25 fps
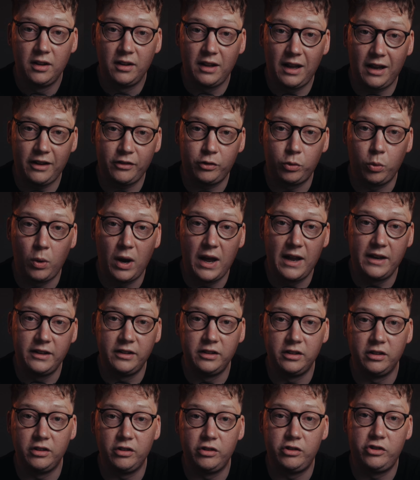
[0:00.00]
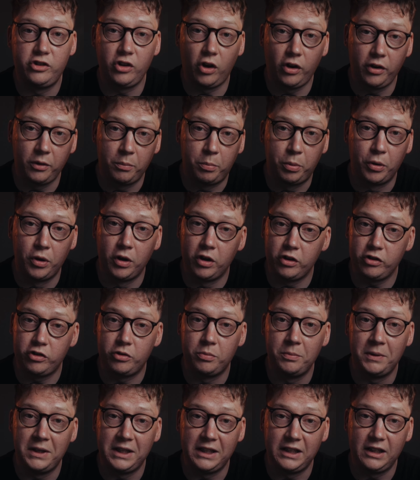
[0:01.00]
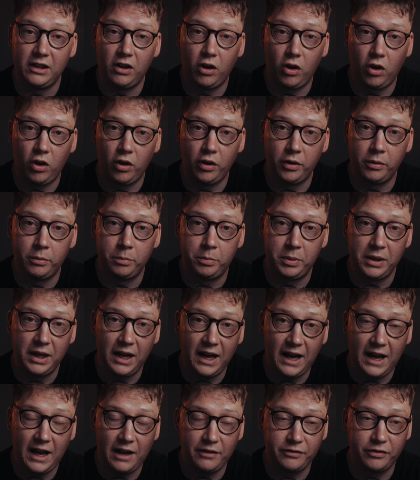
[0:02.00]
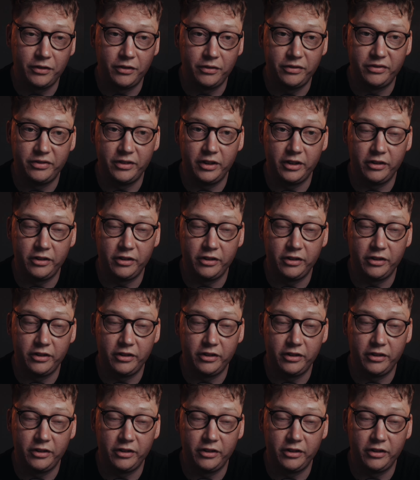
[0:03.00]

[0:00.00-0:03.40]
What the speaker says: That's when John approached me on behalf of